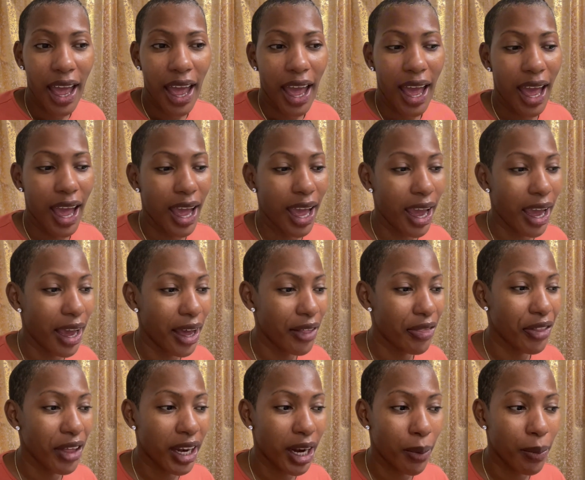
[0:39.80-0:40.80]
And
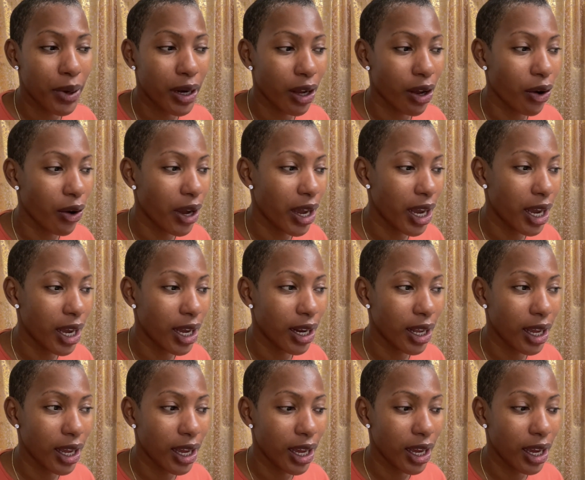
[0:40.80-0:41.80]
then I'm gonna go ahead
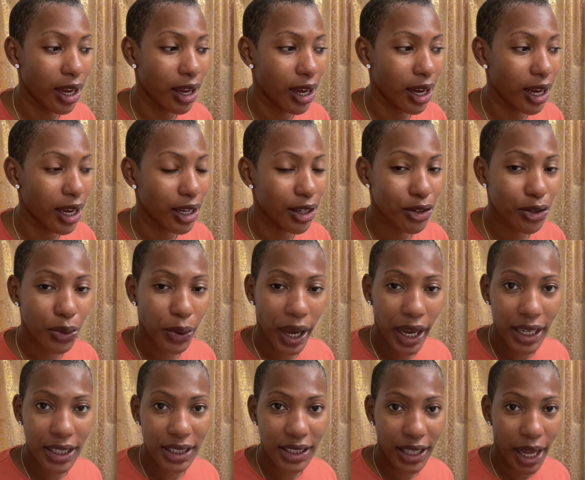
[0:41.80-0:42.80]
and do
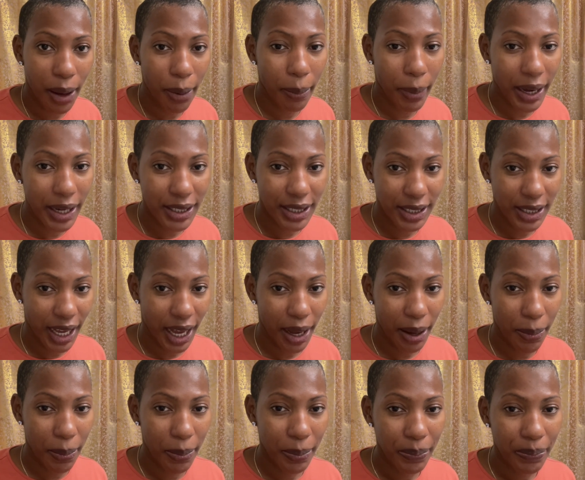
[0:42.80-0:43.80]
a
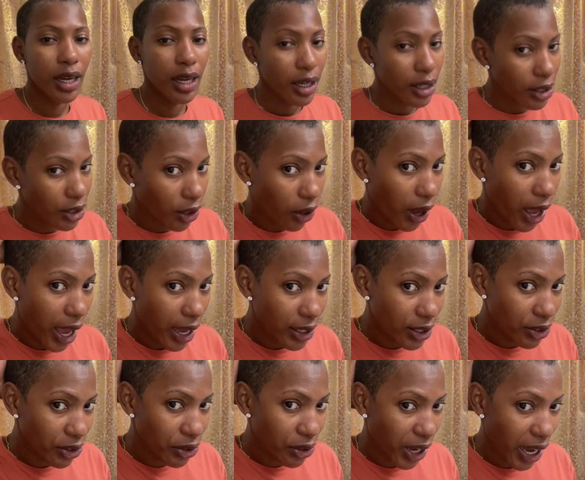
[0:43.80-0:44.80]
step-by-step. So
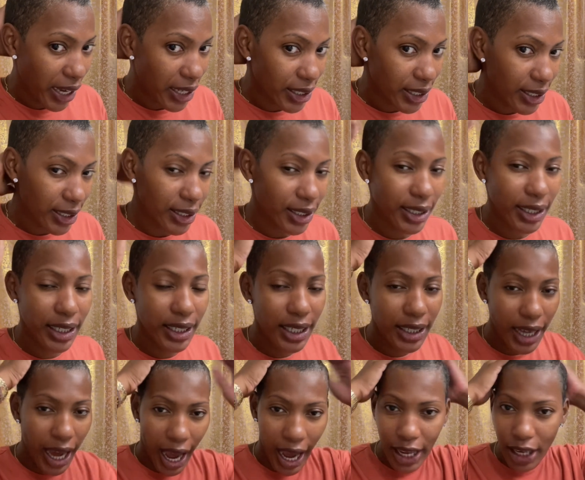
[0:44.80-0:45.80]
as you guys can see,
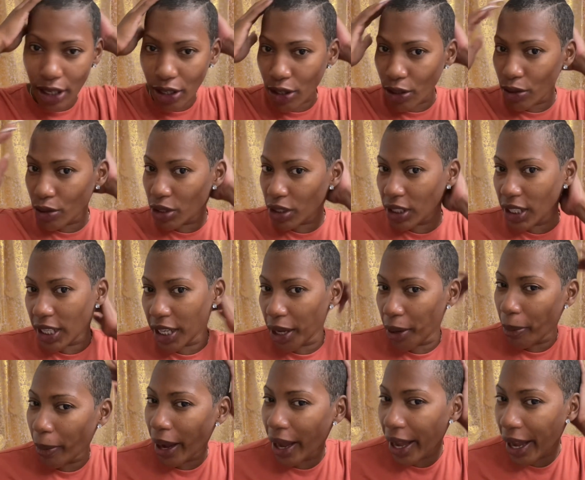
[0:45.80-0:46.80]
I usually get
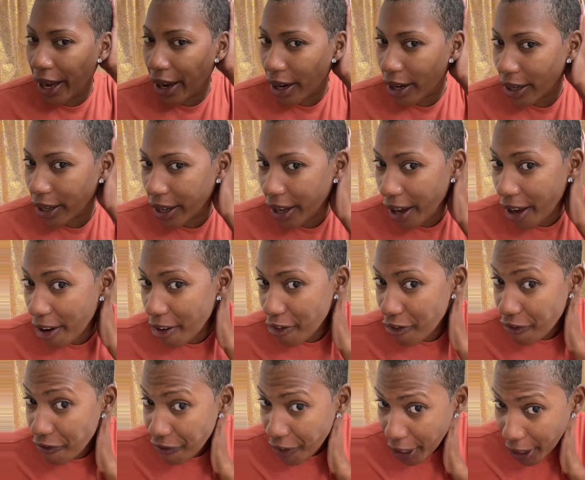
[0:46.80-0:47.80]
my hair cut
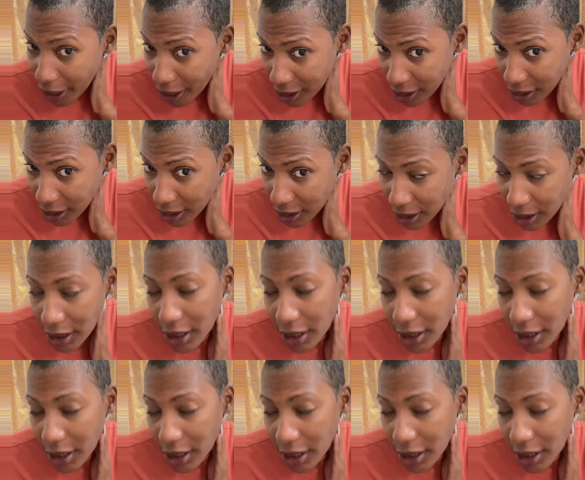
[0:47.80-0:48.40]
first